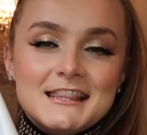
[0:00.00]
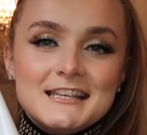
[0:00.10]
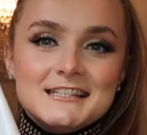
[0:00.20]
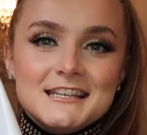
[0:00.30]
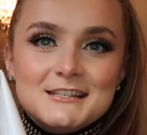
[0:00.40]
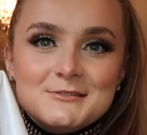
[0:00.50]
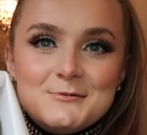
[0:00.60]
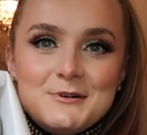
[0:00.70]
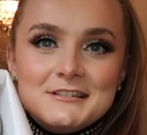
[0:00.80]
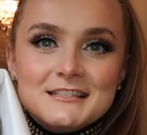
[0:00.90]
this is
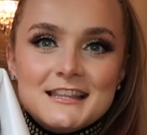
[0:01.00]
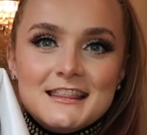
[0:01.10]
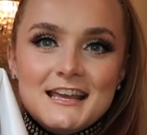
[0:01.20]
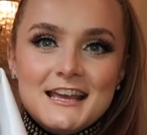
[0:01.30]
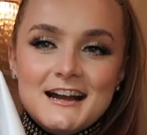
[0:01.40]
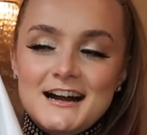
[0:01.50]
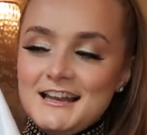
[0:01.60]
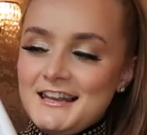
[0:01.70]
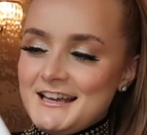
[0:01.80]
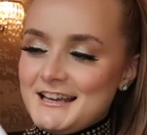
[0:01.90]
what they
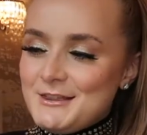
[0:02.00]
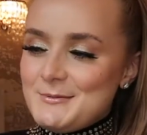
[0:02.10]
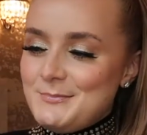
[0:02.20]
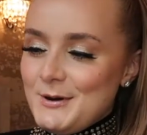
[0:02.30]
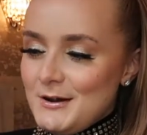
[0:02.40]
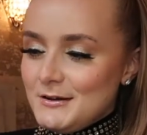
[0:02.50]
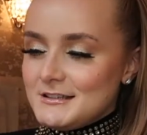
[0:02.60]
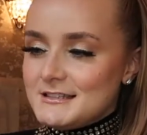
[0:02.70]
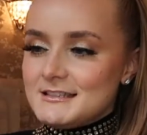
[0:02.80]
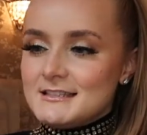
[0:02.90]
are like in the box.